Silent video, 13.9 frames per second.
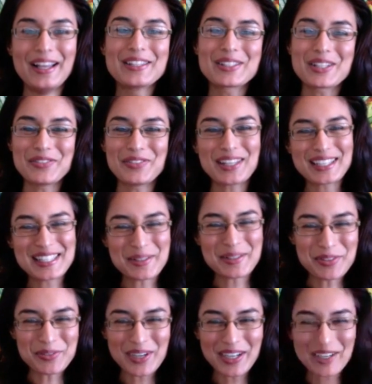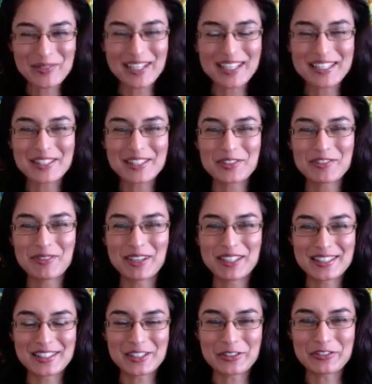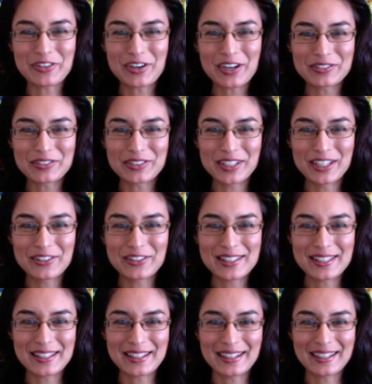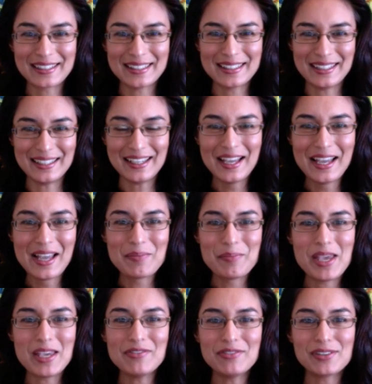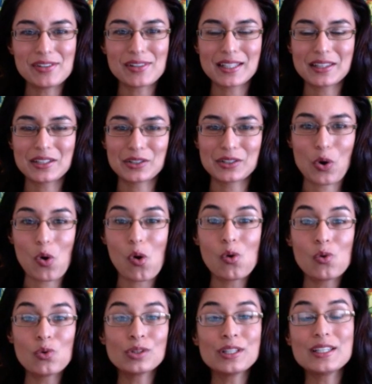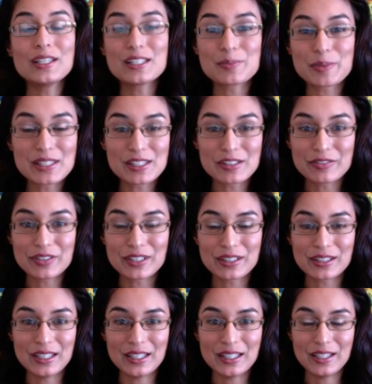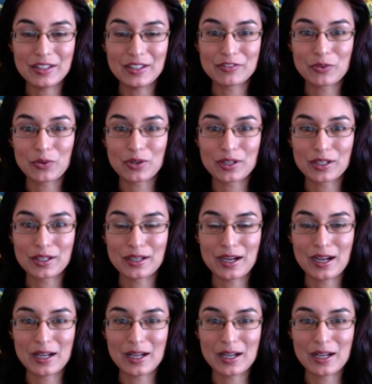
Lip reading: So I feel like some of the recommendations we've mentioned so far for increasing Agni may feel like they're only specifically for